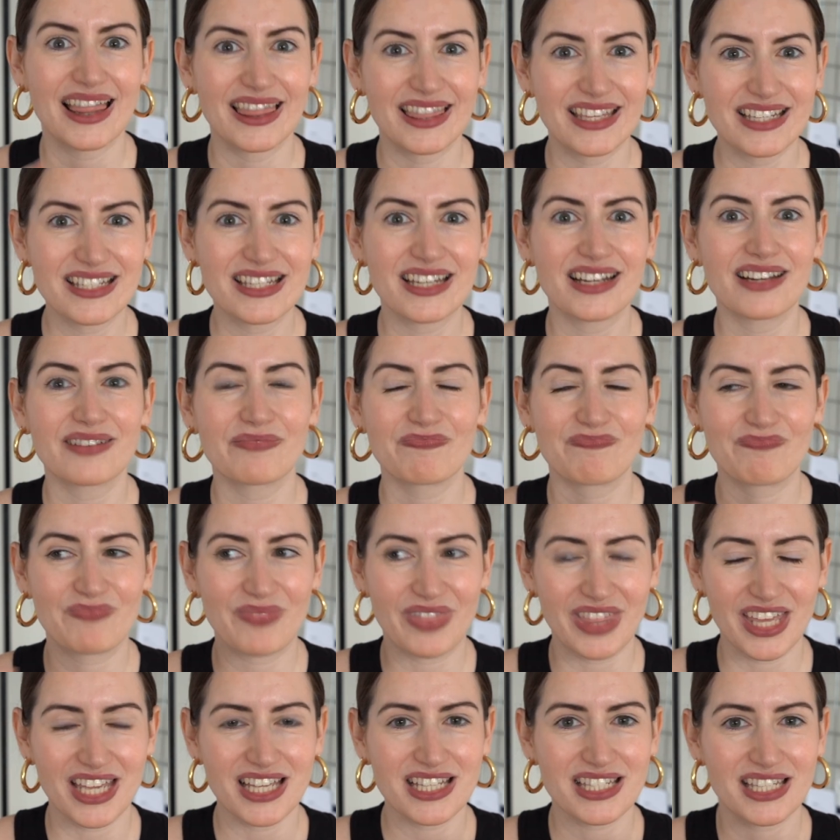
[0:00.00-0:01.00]
These are
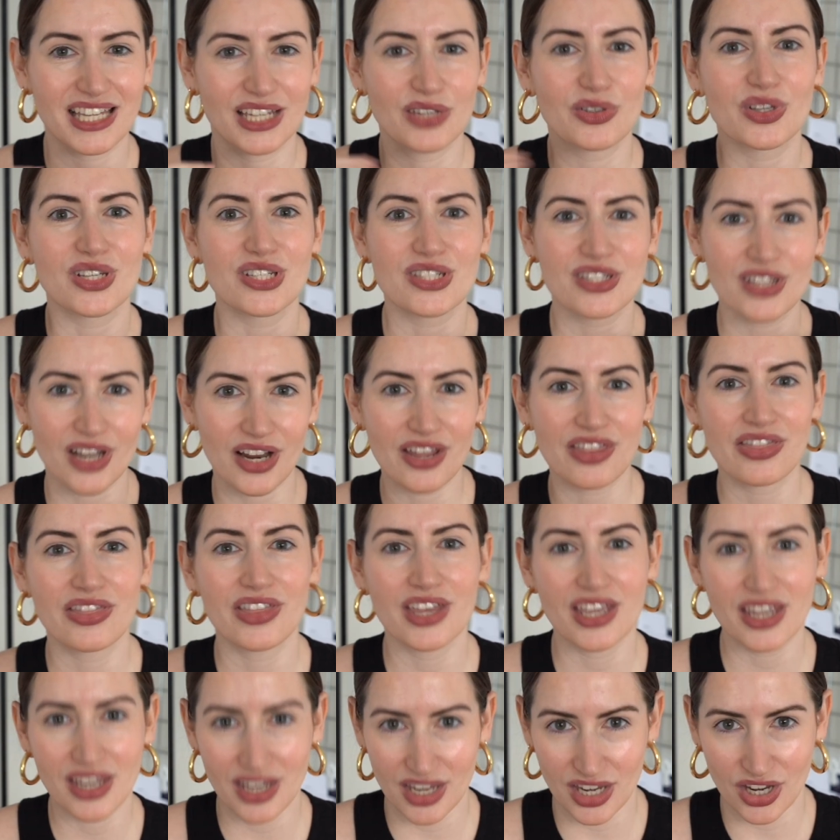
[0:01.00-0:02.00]
things that you can start
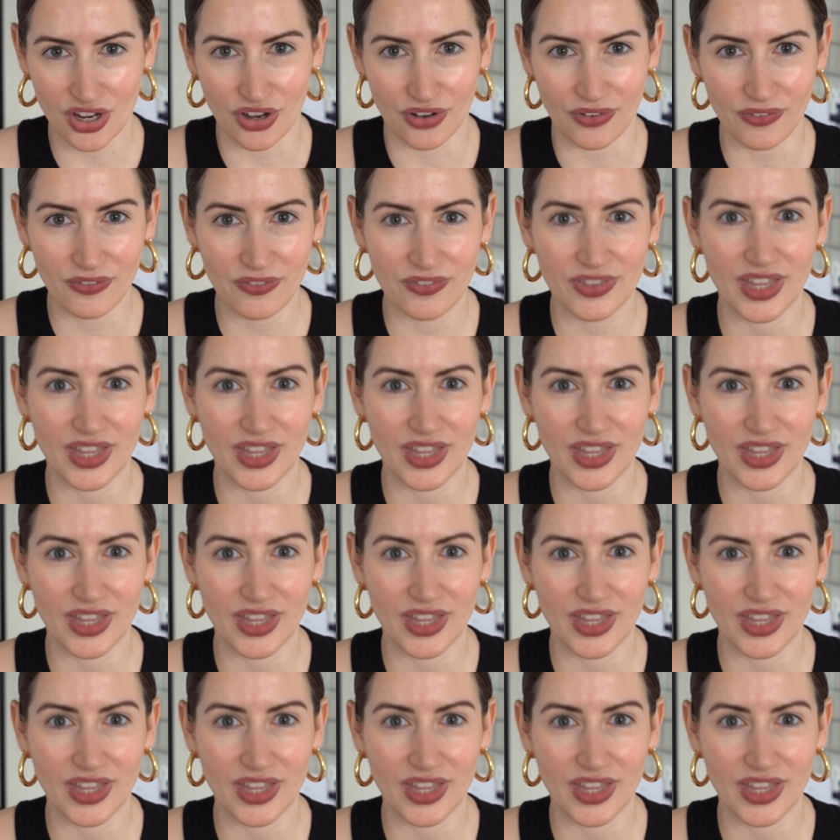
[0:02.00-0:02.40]
thinking of